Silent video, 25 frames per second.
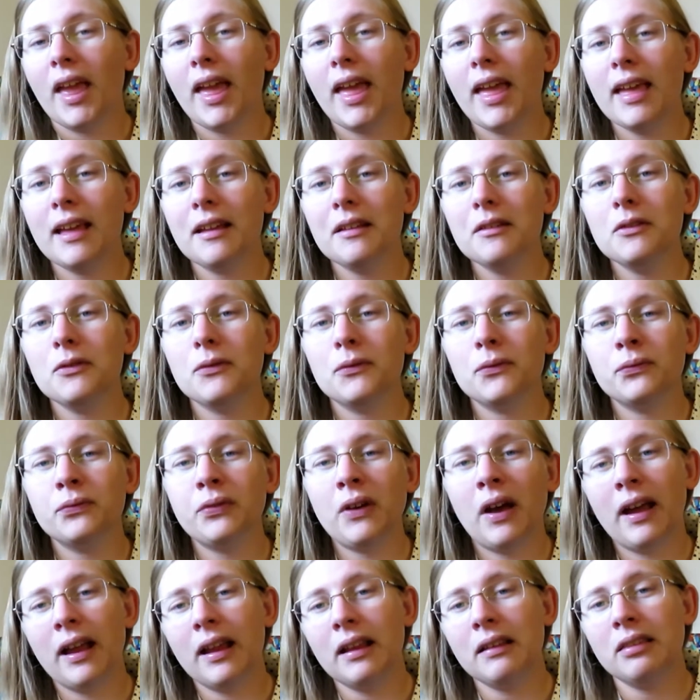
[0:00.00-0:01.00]
and
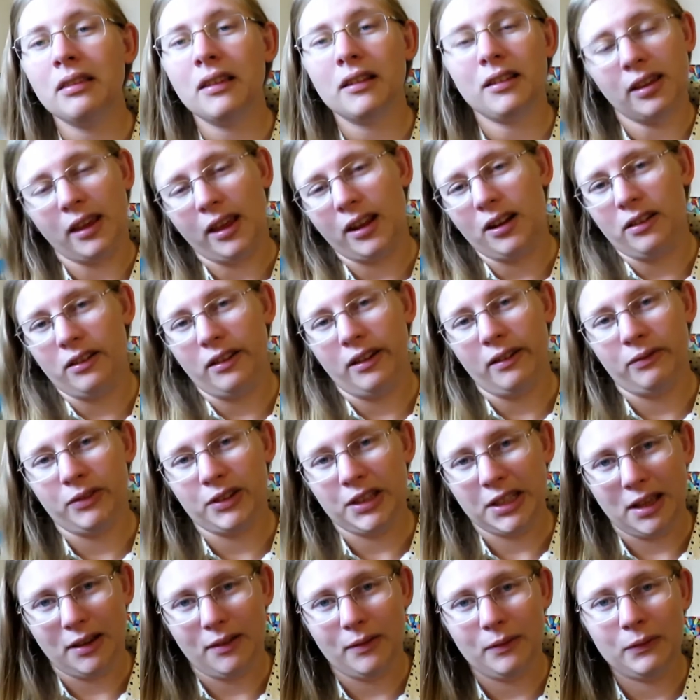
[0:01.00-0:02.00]
find the Tunnel of
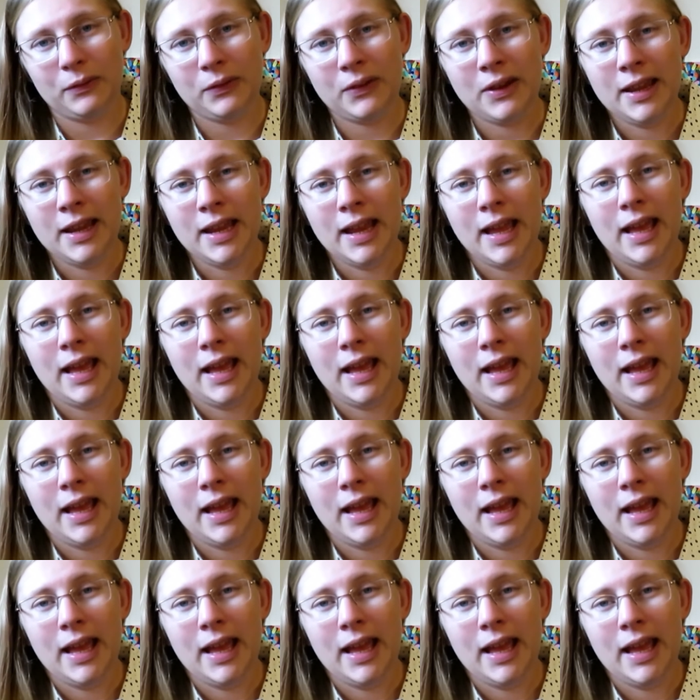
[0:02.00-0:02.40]
Love.